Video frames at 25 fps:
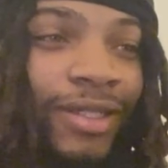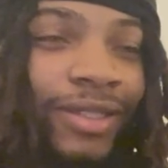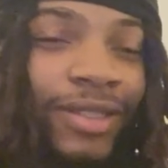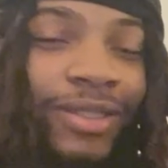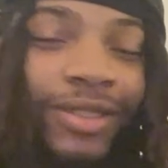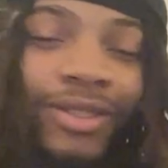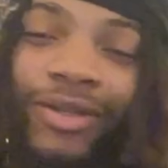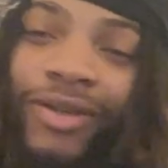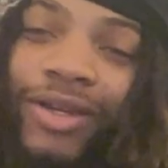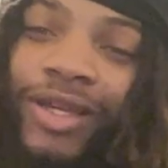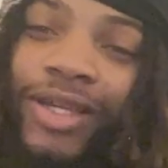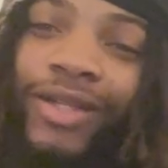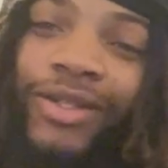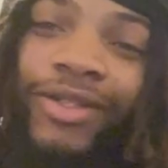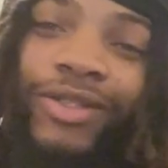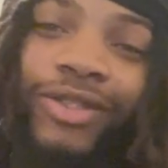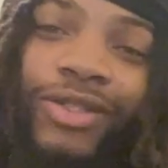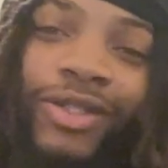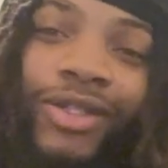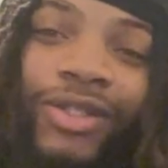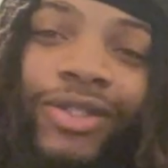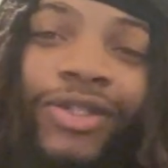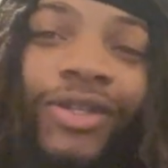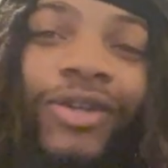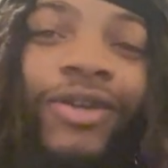So I ain't gonna
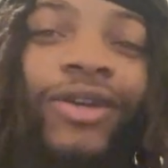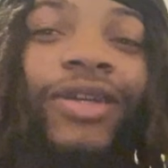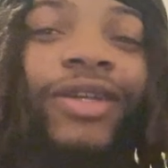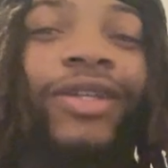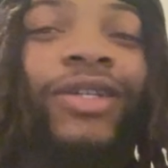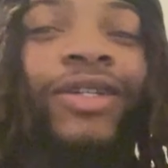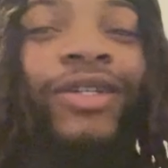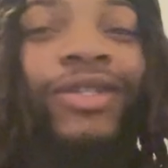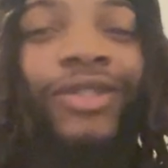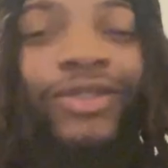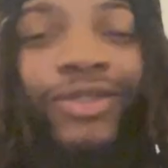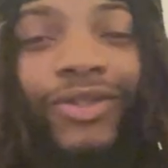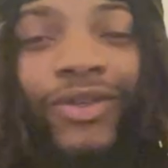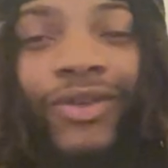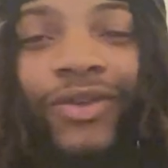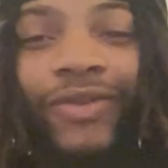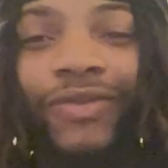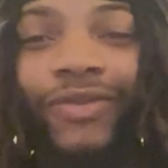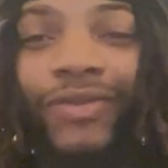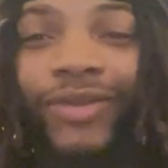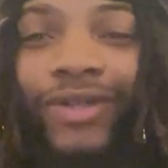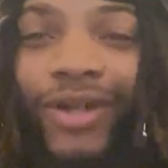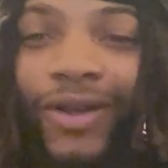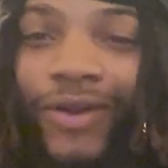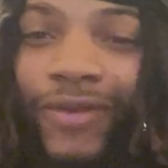talk y'all ears off.
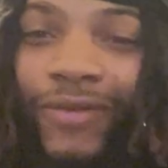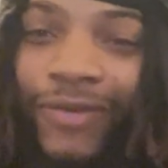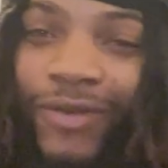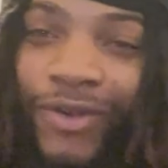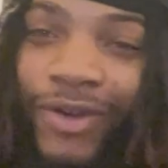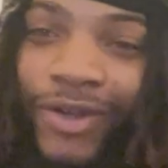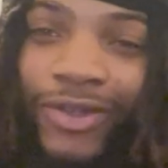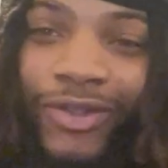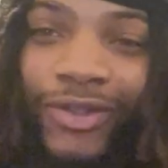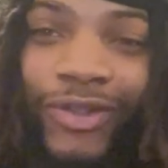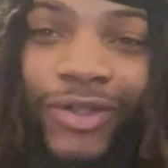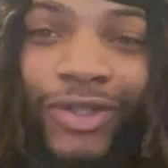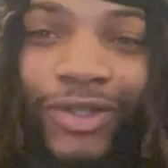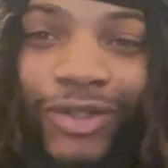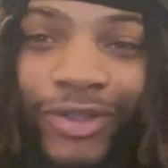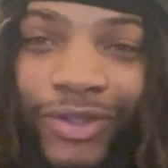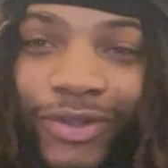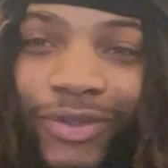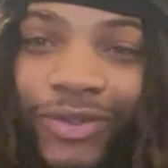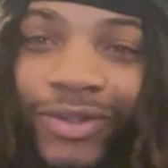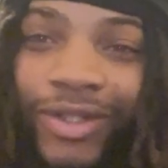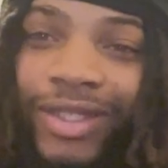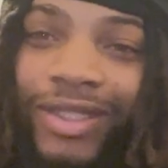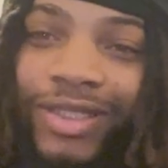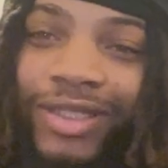Without further
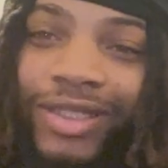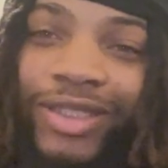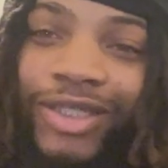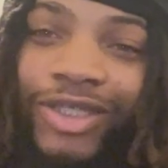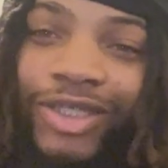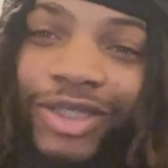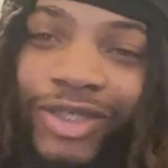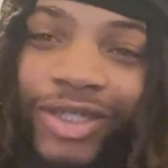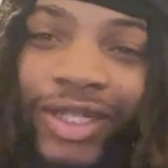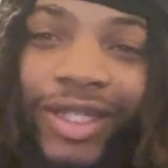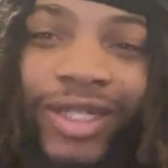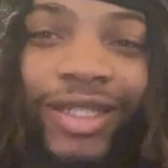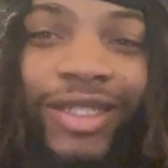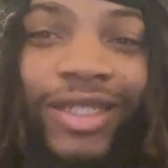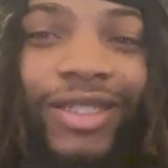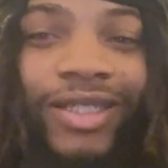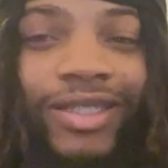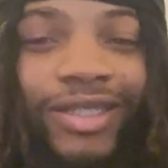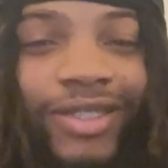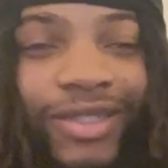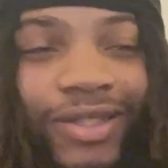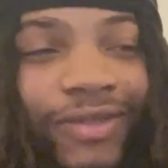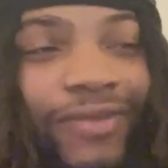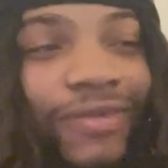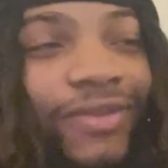ado, let's get straight
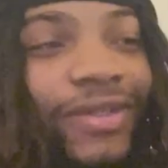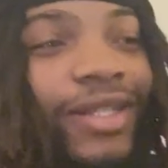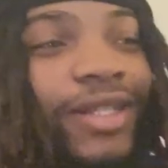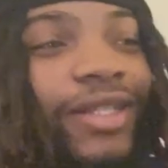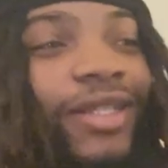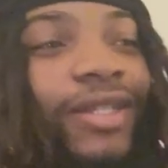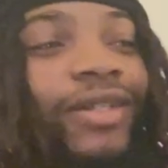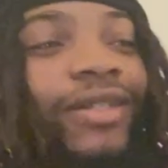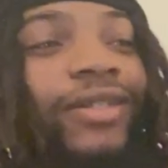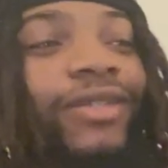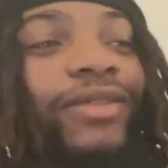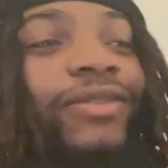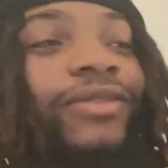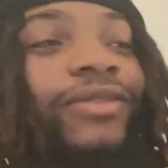into the video.